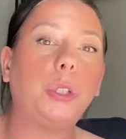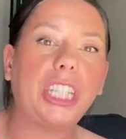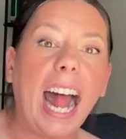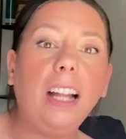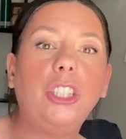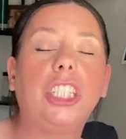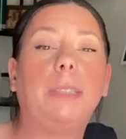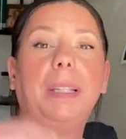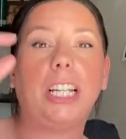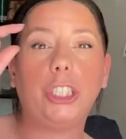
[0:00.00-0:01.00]
challenges
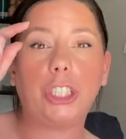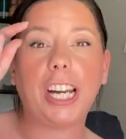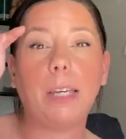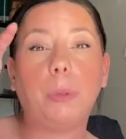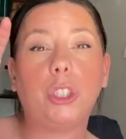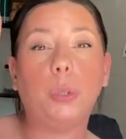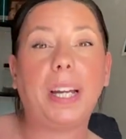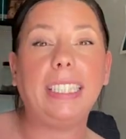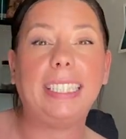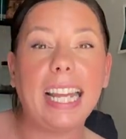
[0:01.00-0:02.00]
because you're able to
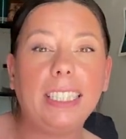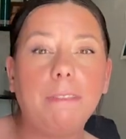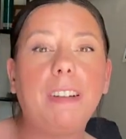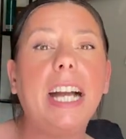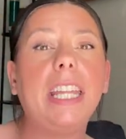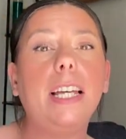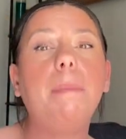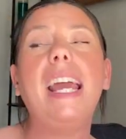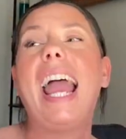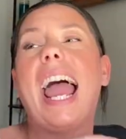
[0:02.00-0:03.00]
identify them